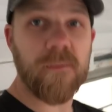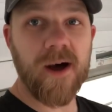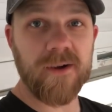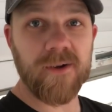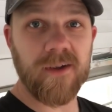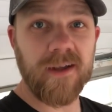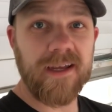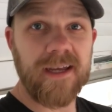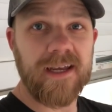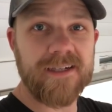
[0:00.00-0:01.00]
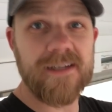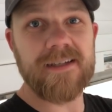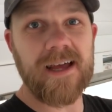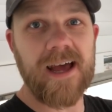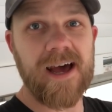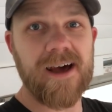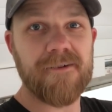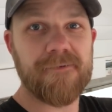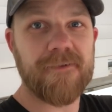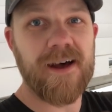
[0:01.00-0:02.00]
model, it doesn't
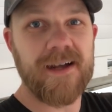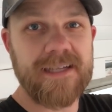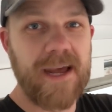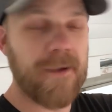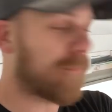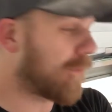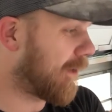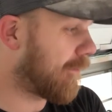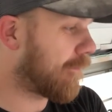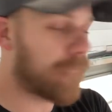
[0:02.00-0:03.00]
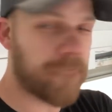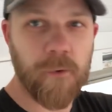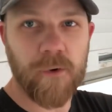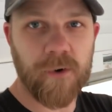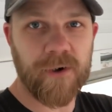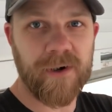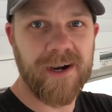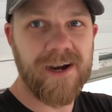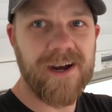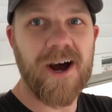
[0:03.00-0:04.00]
have a template for
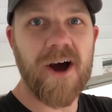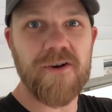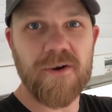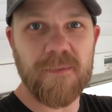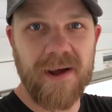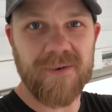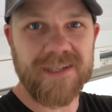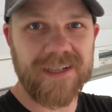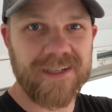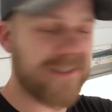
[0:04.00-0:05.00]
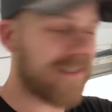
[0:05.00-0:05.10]
undermounting the